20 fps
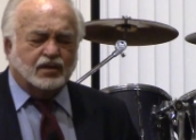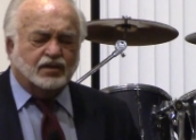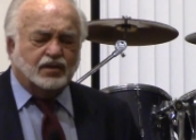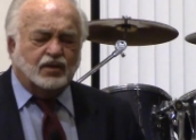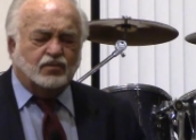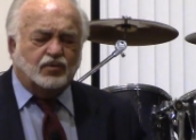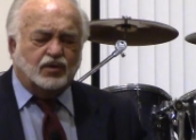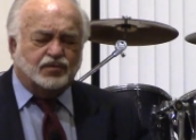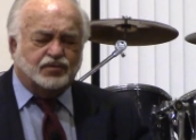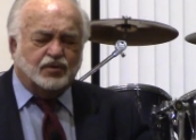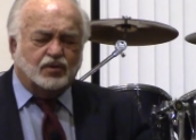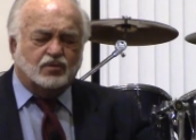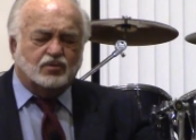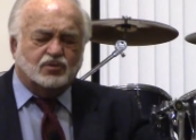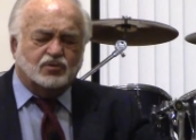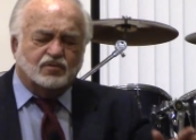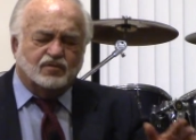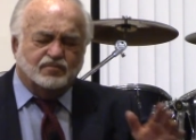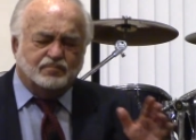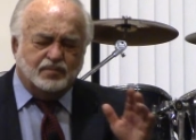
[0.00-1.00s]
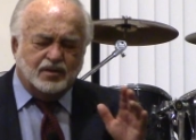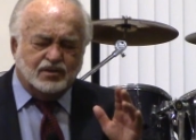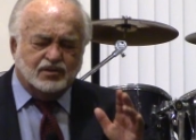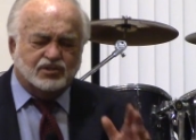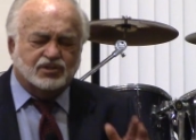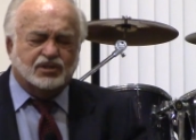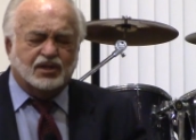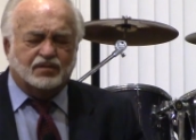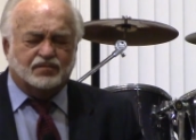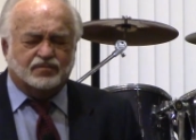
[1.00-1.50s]
than with those who have been
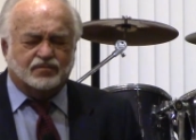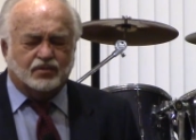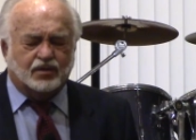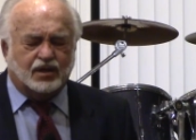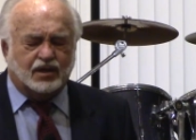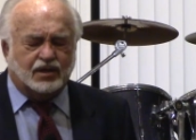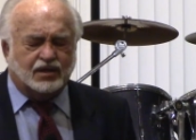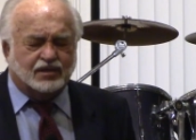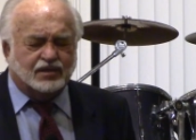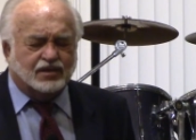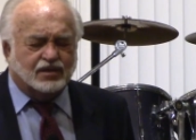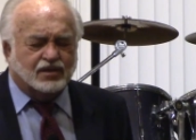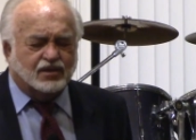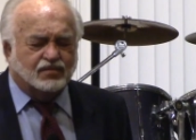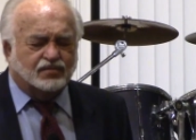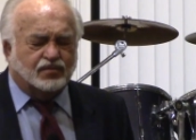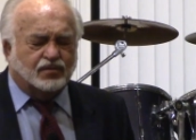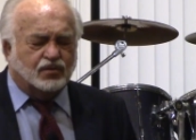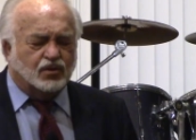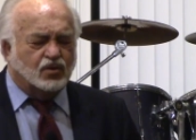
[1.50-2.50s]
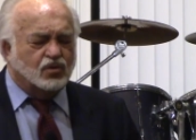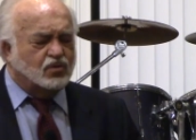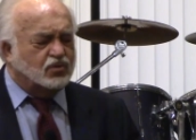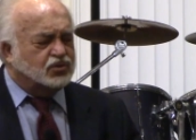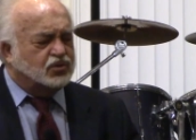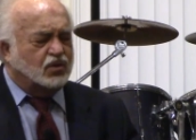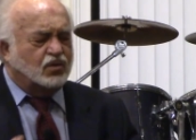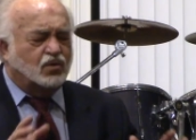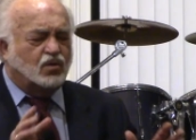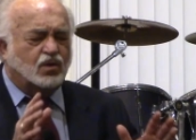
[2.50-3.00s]
set free. For
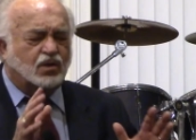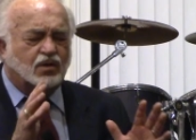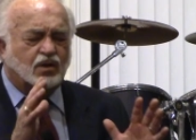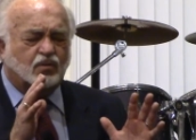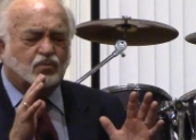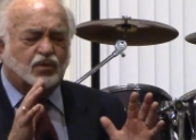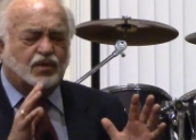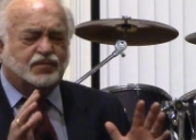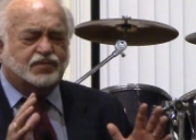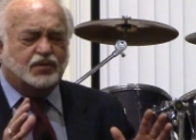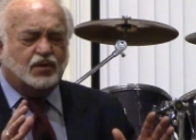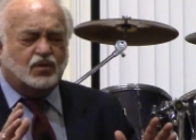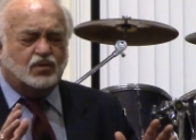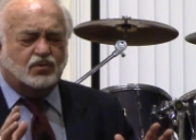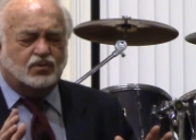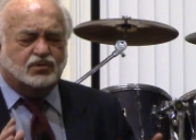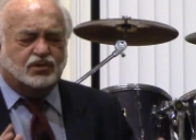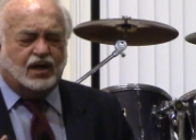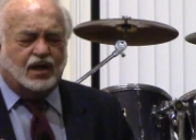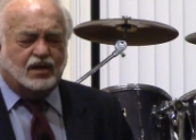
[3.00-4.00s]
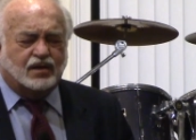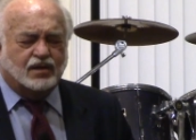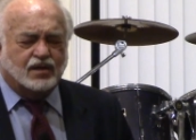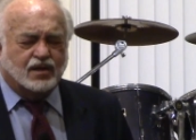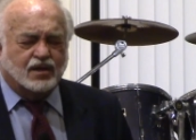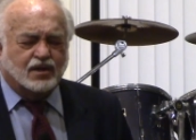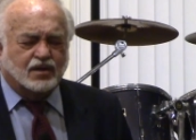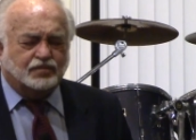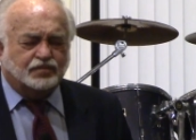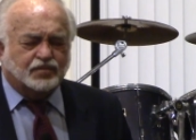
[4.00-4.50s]
those, O oh Lord, and with those
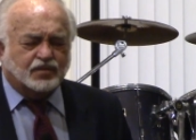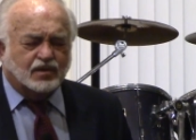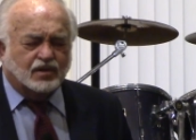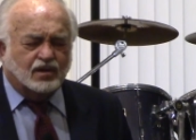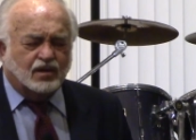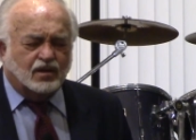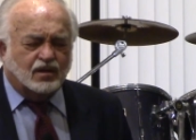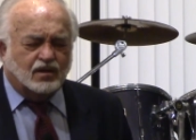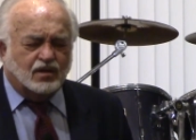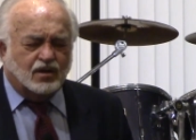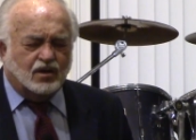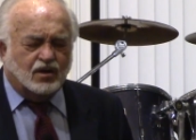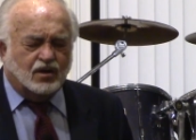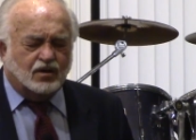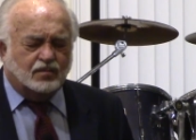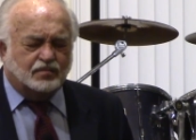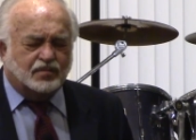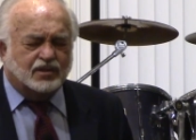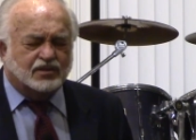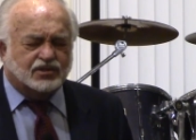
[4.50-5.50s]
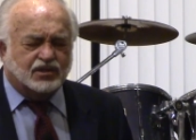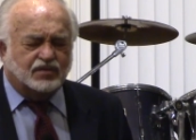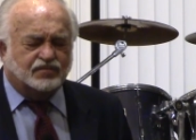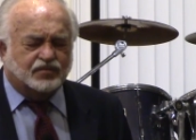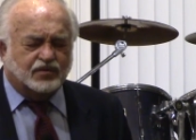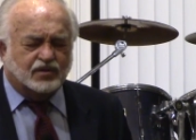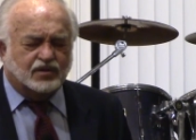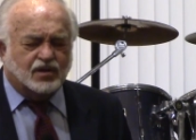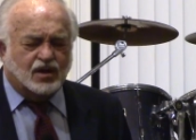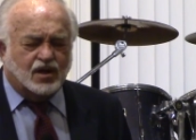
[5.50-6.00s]
that are
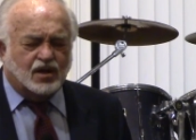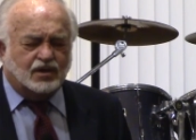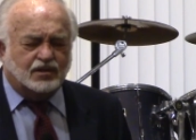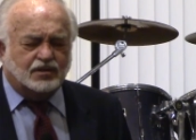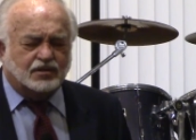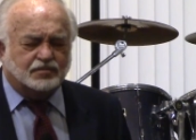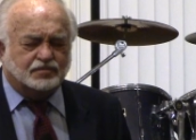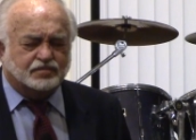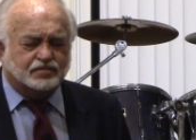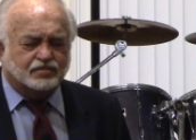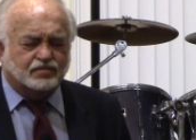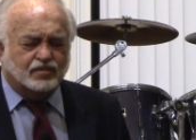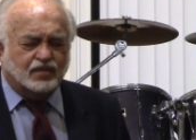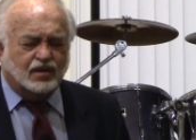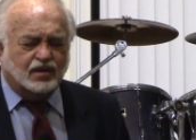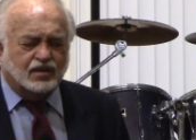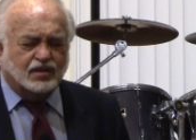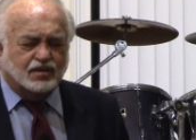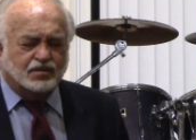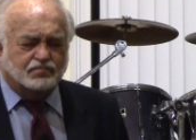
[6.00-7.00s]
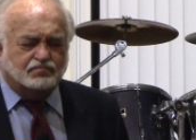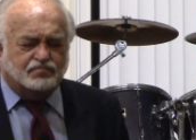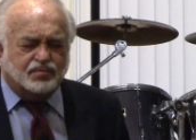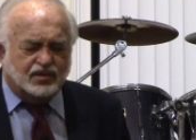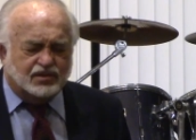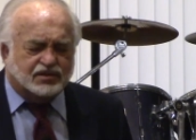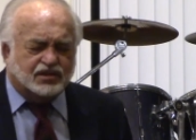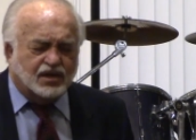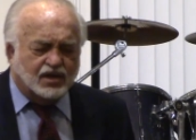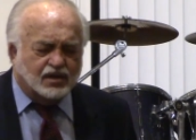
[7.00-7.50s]
busy for God,
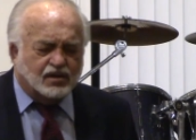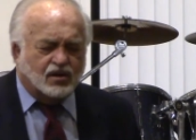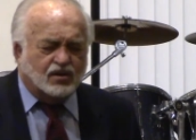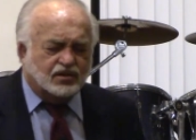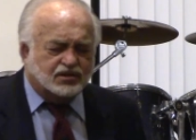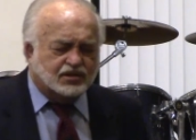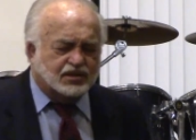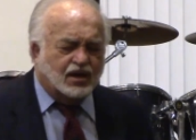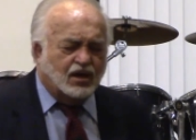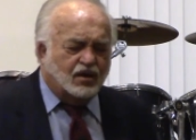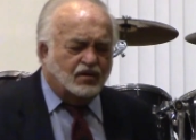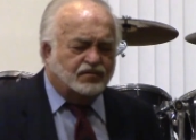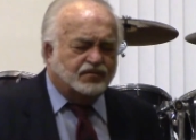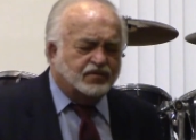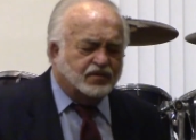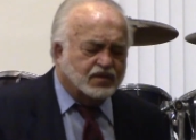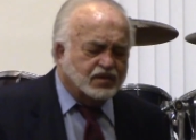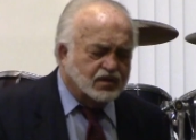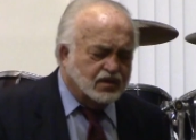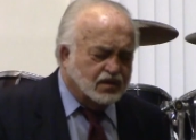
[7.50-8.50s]
busying ourselves